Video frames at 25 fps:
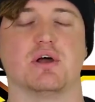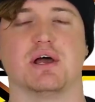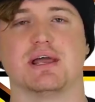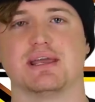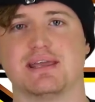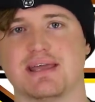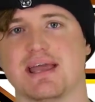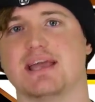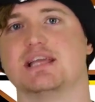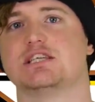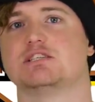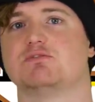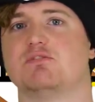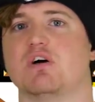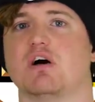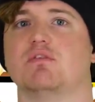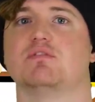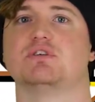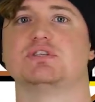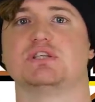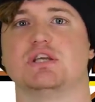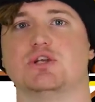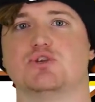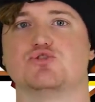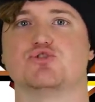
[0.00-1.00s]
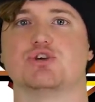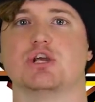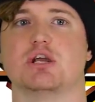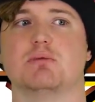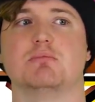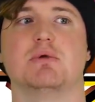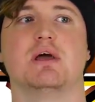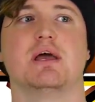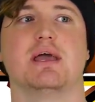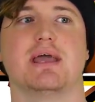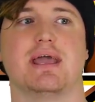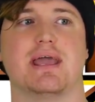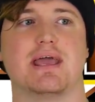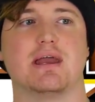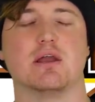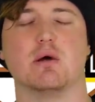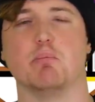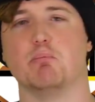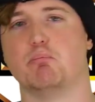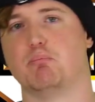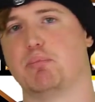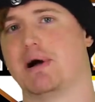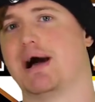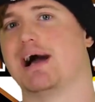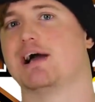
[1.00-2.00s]
against Velveteen Dream in a
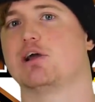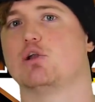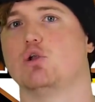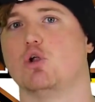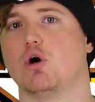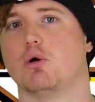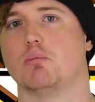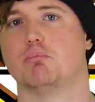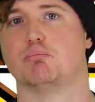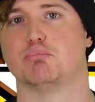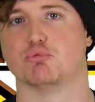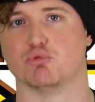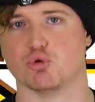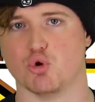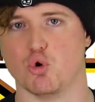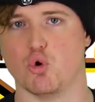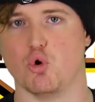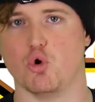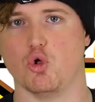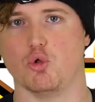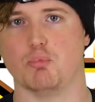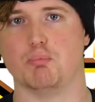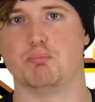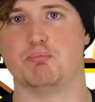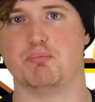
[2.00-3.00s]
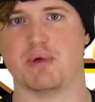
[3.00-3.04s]
Backlot Brawl,